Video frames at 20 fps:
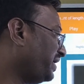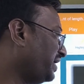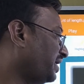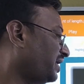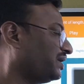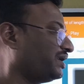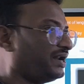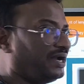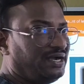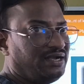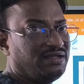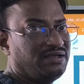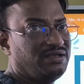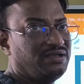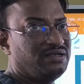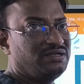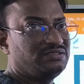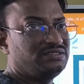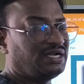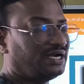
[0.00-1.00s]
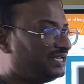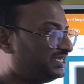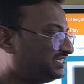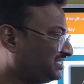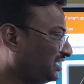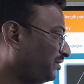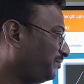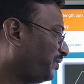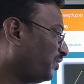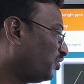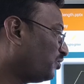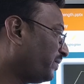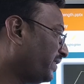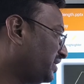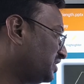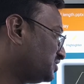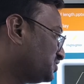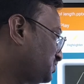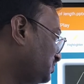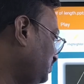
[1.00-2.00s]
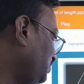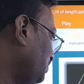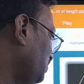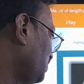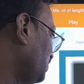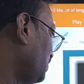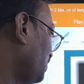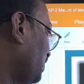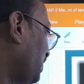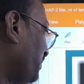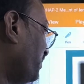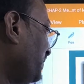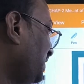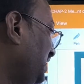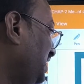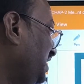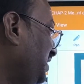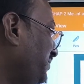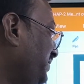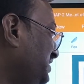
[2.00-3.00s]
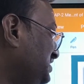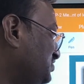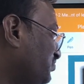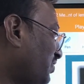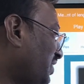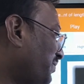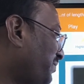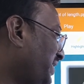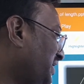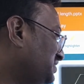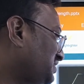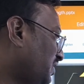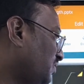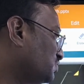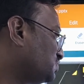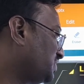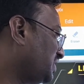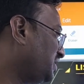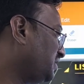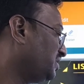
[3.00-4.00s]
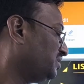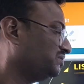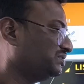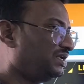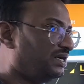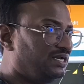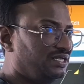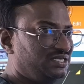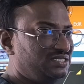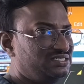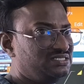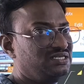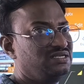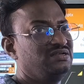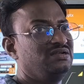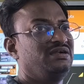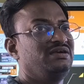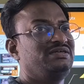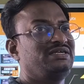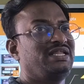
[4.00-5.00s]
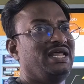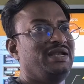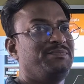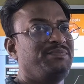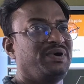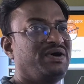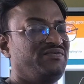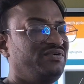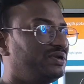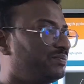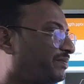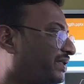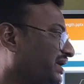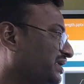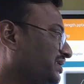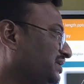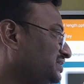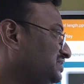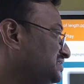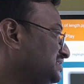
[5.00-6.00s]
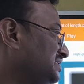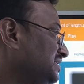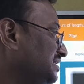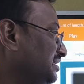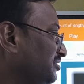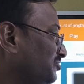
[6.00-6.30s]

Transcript: by 100, that is 10 power minus 2. Milli means 1 by 1000, that is 10 power minus